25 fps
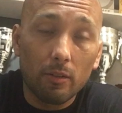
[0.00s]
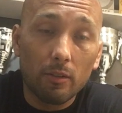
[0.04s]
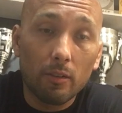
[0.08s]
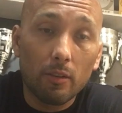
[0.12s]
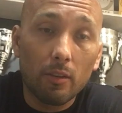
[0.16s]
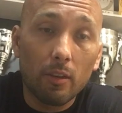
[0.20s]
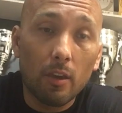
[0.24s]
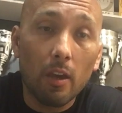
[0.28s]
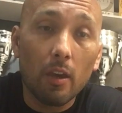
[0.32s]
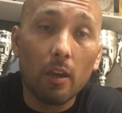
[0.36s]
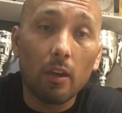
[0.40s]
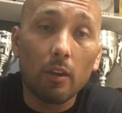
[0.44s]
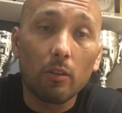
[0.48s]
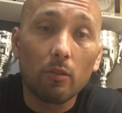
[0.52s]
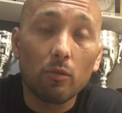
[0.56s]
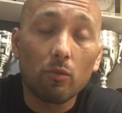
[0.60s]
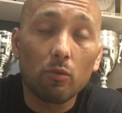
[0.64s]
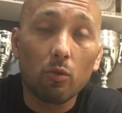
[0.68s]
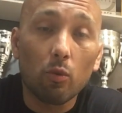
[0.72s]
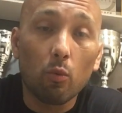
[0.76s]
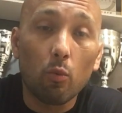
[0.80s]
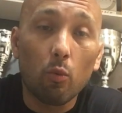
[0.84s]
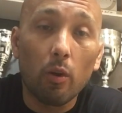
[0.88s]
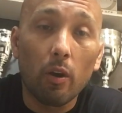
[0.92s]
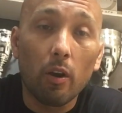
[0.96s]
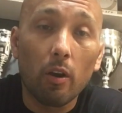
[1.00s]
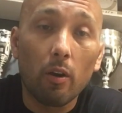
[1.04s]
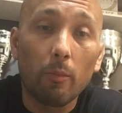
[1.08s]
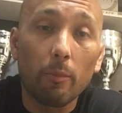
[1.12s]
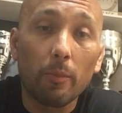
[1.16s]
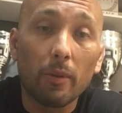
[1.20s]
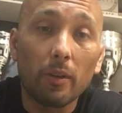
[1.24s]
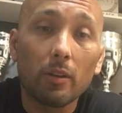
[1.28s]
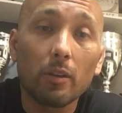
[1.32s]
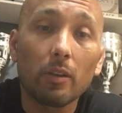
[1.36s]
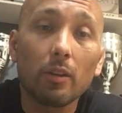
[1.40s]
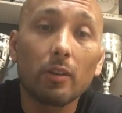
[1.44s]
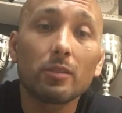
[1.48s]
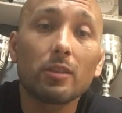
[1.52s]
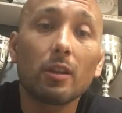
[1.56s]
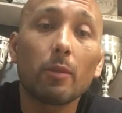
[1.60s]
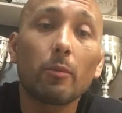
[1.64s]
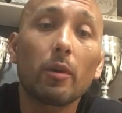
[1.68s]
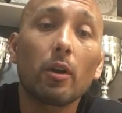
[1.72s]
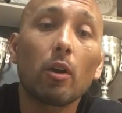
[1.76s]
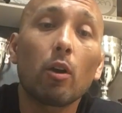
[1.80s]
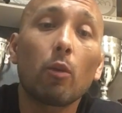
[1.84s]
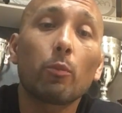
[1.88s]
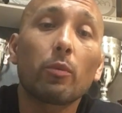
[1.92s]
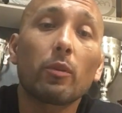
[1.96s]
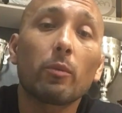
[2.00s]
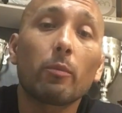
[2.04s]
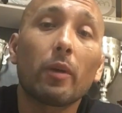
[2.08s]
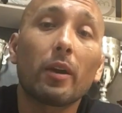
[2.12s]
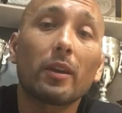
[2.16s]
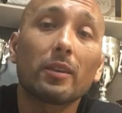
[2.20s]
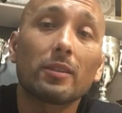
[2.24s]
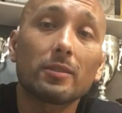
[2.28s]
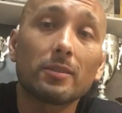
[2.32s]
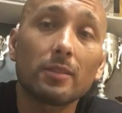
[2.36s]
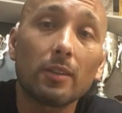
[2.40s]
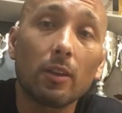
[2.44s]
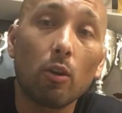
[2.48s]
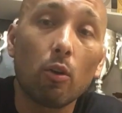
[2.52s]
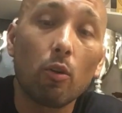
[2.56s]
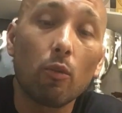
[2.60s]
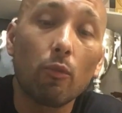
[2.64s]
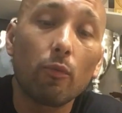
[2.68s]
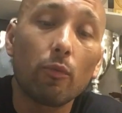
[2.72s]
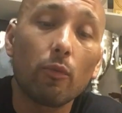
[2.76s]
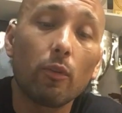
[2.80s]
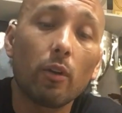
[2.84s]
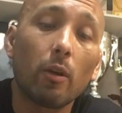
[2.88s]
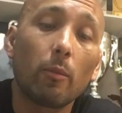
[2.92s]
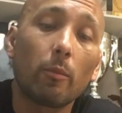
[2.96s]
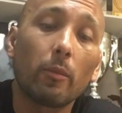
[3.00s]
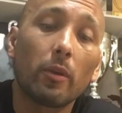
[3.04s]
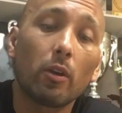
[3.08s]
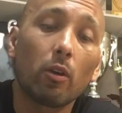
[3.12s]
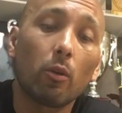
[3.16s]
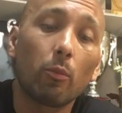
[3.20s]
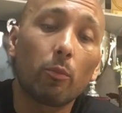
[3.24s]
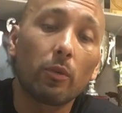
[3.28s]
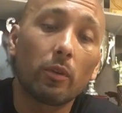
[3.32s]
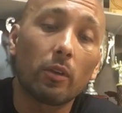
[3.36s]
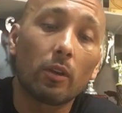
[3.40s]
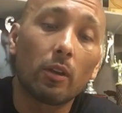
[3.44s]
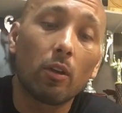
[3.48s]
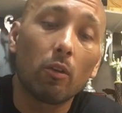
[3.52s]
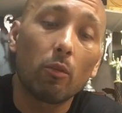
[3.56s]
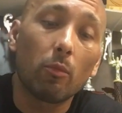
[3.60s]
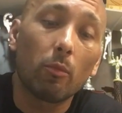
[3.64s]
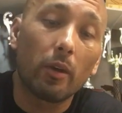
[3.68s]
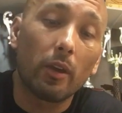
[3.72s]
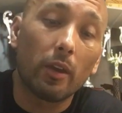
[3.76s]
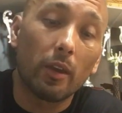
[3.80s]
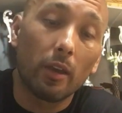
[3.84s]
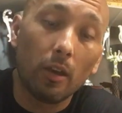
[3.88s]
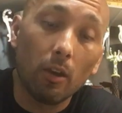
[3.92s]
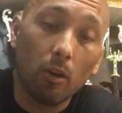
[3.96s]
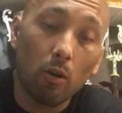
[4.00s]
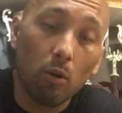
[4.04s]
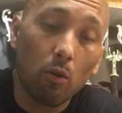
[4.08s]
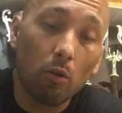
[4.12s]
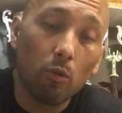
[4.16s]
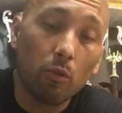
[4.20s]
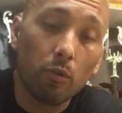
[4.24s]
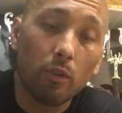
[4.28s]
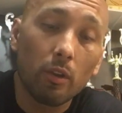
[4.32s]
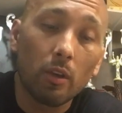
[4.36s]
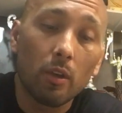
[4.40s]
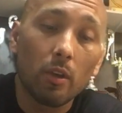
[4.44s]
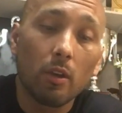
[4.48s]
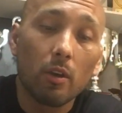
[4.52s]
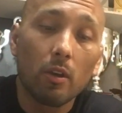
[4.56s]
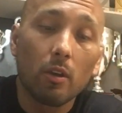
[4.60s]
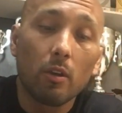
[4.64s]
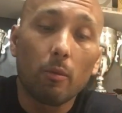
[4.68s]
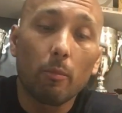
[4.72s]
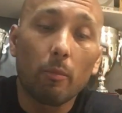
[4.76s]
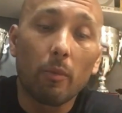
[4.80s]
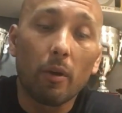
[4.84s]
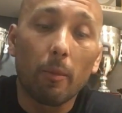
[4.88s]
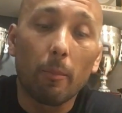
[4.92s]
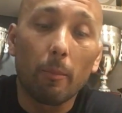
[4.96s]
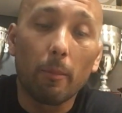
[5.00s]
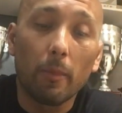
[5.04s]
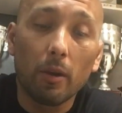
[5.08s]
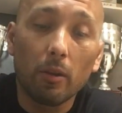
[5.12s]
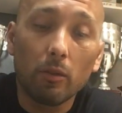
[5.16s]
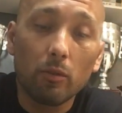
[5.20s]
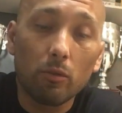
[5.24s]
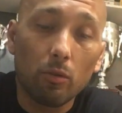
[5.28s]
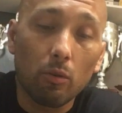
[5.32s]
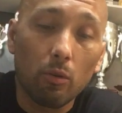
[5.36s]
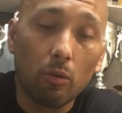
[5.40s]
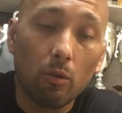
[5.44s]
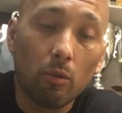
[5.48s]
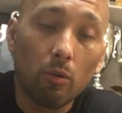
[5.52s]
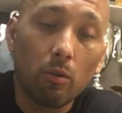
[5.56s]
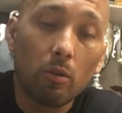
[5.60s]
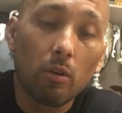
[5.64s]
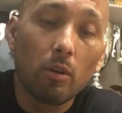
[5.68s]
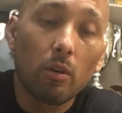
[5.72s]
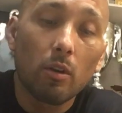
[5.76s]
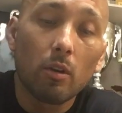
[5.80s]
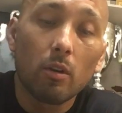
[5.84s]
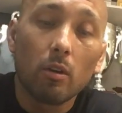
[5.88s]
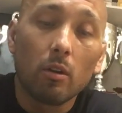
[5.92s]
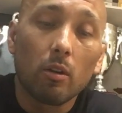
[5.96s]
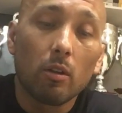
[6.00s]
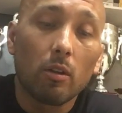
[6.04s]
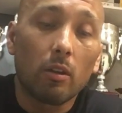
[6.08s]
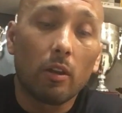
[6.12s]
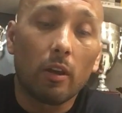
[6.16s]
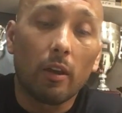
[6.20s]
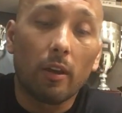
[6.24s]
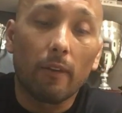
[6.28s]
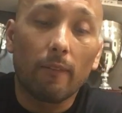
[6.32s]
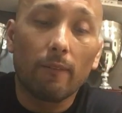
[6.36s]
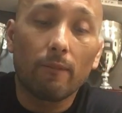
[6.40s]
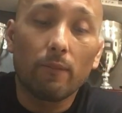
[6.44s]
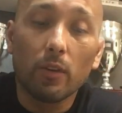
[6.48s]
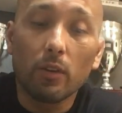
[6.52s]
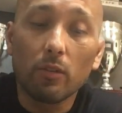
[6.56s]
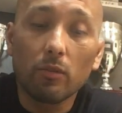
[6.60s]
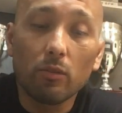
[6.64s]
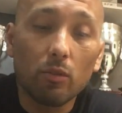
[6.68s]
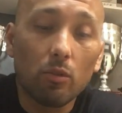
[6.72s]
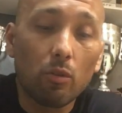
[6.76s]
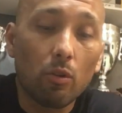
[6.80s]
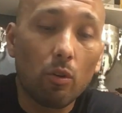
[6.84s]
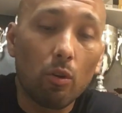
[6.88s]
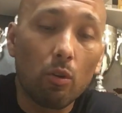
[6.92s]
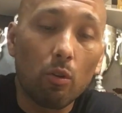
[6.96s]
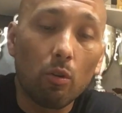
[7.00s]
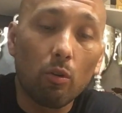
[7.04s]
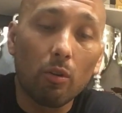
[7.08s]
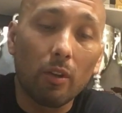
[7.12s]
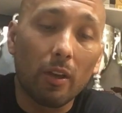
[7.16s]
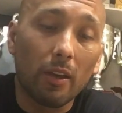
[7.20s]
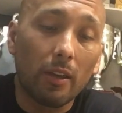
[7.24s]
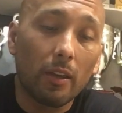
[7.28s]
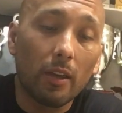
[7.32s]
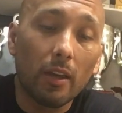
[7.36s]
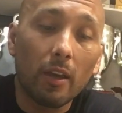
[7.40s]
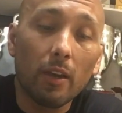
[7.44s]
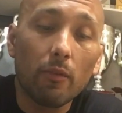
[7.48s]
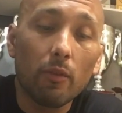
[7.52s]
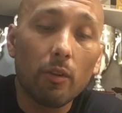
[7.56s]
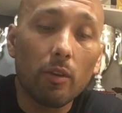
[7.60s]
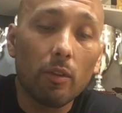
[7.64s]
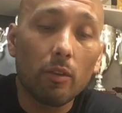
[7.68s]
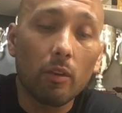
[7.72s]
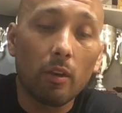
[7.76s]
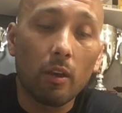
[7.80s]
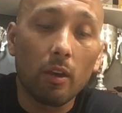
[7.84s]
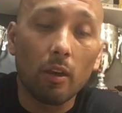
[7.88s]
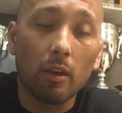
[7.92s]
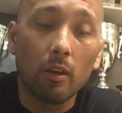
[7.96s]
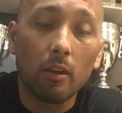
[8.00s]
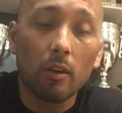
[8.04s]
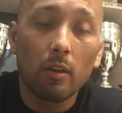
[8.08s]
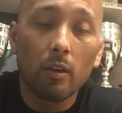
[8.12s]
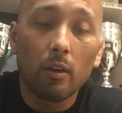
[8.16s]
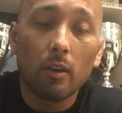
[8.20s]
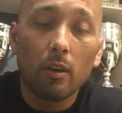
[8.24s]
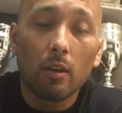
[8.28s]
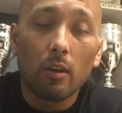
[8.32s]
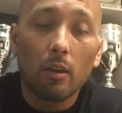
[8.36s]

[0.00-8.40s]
thing to where, because I'm helping myself, I'm helping out my health, my mental, physical, everything.